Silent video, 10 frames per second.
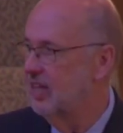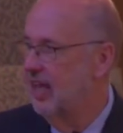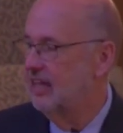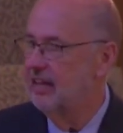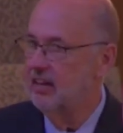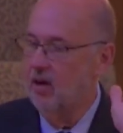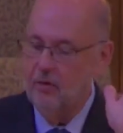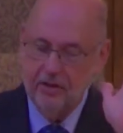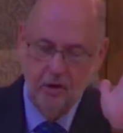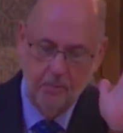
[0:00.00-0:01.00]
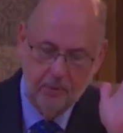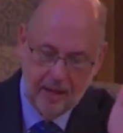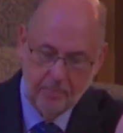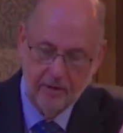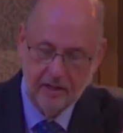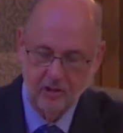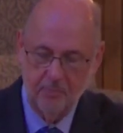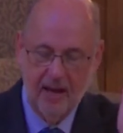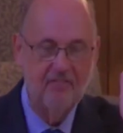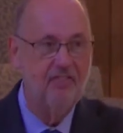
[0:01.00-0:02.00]
can lower your blood pressure
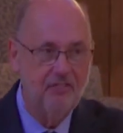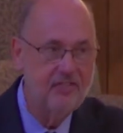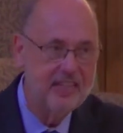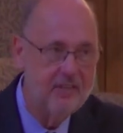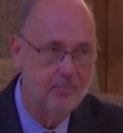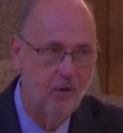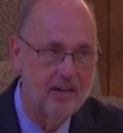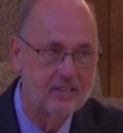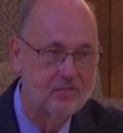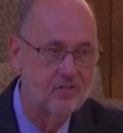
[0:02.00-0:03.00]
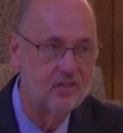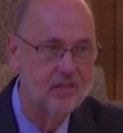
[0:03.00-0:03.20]
by 15 points